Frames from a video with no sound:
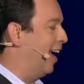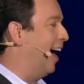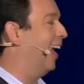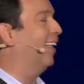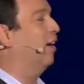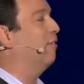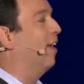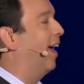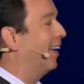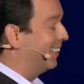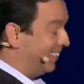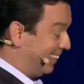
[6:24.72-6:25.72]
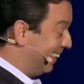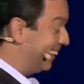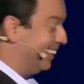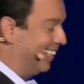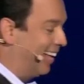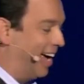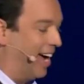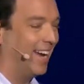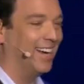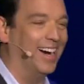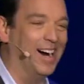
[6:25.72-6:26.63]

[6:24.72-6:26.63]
I love that because it doesn't lie.